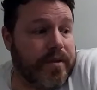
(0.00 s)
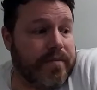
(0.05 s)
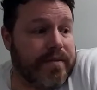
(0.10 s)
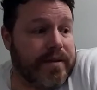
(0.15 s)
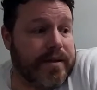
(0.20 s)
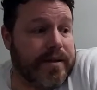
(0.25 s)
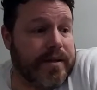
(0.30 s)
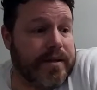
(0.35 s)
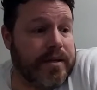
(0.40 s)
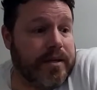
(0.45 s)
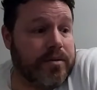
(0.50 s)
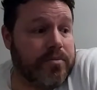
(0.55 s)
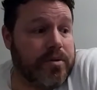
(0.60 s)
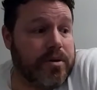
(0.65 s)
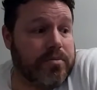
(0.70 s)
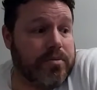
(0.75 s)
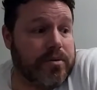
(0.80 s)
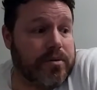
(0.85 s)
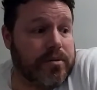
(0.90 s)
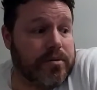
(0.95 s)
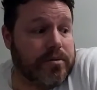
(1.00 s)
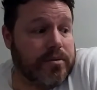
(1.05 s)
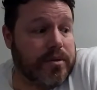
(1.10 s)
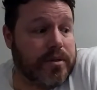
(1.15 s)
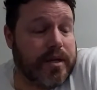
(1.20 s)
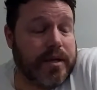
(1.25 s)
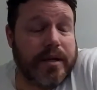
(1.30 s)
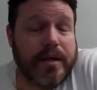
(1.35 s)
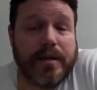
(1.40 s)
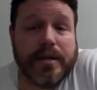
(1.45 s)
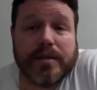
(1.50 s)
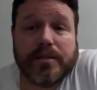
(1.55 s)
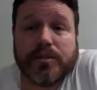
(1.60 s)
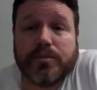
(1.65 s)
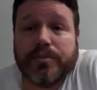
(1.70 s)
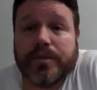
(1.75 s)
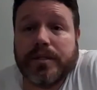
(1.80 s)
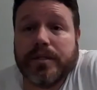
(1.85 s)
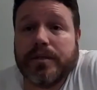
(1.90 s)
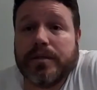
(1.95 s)
Give you an idea what we're looking at next
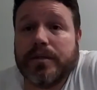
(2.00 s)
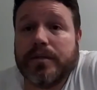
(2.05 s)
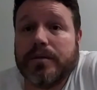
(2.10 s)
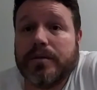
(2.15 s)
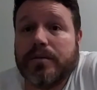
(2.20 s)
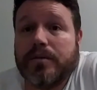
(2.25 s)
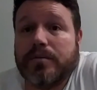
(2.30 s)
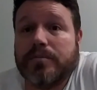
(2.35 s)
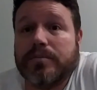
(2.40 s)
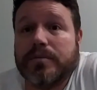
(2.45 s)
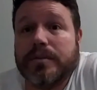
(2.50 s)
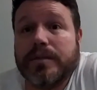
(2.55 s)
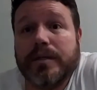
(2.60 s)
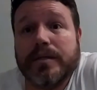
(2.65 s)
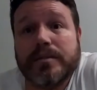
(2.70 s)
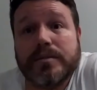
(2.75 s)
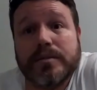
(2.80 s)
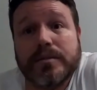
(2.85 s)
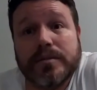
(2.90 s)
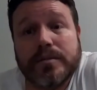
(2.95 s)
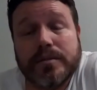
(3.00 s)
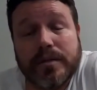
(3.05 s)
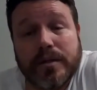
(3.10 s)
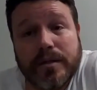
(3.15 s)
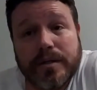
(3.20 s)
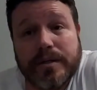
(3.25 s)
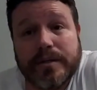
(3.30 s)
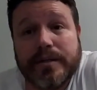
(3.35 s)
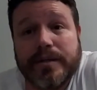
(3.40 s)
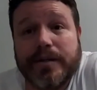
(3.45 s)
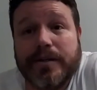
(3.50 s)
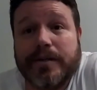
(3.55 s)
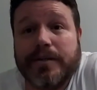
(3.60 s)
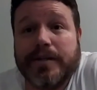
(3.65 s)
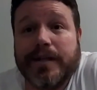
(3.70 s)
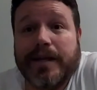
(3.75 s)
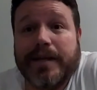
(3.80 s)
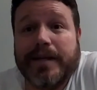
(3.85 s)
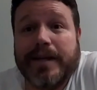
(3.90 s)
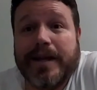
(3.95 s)
week. Hopefully get starting on
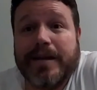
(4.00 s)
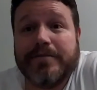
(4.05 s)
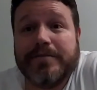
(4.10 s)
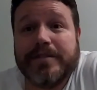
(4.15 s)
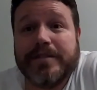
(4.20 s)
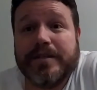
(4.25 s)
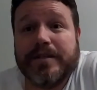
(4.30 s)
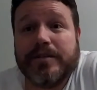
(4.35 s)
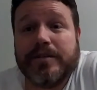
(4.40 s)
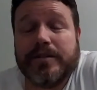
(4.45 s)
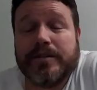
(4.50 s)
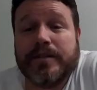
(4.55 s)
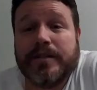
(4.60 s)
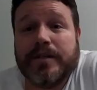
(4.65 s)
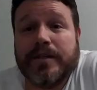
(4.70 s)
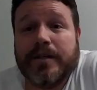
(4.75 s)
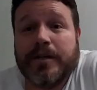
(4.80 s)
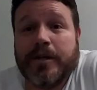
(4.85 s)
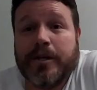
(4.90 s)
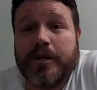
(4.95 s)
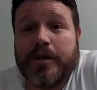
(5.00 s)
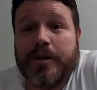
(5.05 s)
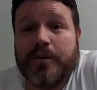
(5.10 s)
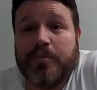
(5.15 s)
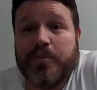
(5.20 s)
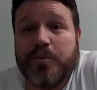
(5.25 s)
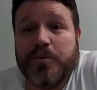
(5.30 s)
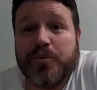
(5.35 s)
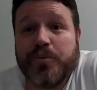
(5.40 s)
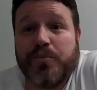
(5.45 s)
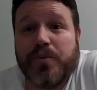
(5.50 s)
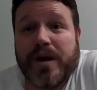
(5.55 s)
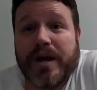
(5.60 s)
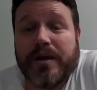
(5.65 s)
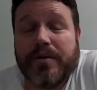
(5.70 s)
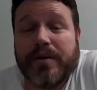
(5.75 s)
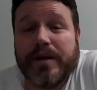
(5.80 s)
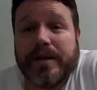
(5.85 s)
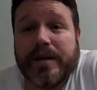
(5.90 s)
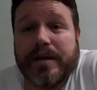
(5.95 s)
that Knapp Center on both the
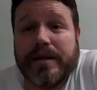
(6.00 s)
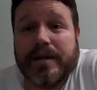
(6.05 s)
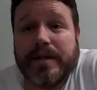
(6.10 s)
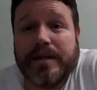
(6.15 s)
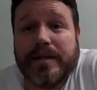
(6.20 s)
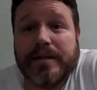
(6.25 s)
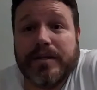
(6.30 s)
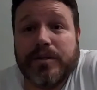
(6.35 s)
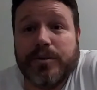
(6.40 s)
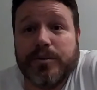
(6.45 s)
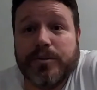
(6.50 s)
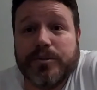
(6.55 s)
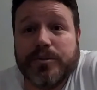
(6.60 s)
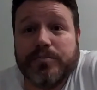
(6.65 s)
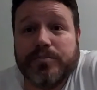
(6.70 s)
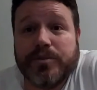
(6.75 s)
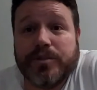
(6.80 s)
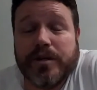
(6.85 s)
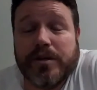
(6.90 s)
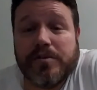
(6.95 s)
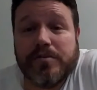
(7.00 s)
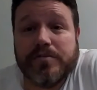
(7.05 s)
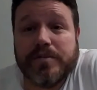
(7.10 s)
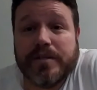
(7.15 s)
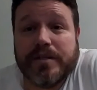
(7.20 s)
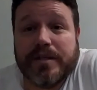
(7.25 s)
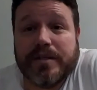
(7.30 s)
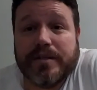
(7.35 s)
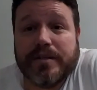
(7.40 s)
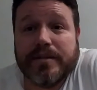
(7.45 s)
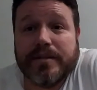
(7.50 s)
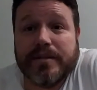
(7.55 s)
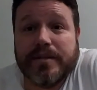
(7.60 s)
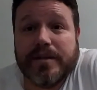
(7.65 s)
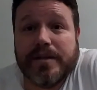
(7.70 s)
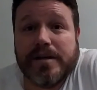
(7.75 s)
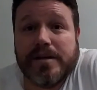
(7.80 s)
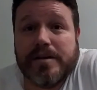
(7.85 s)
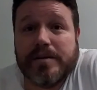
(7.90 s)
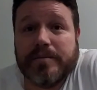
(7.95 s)
wiring, and I need to do some shelves in it
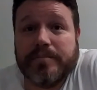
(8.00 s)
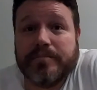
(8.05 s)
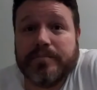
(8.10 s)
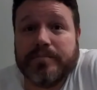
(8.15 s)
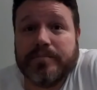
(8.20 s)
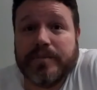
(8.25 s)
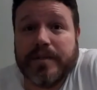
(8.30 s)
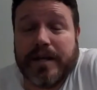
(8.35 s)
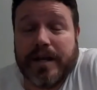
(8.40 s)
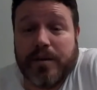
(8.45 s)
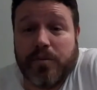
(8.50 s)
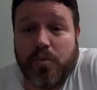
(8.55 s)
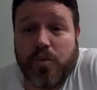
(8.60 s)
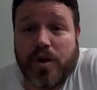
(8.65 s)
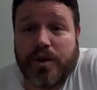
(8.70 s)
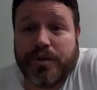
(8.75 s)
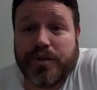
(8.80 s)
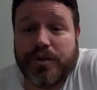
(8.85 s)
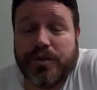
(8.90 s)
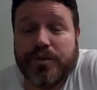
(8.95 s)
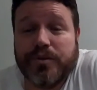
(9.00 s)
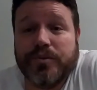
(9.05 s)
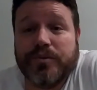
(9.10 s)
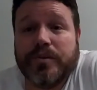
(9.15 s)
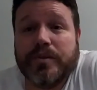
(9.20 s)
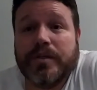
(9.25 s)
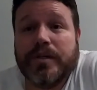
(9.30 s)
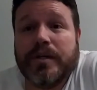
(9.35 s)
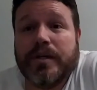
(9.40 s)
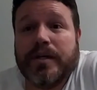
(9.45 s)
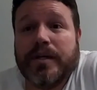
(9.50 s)
that I want to do.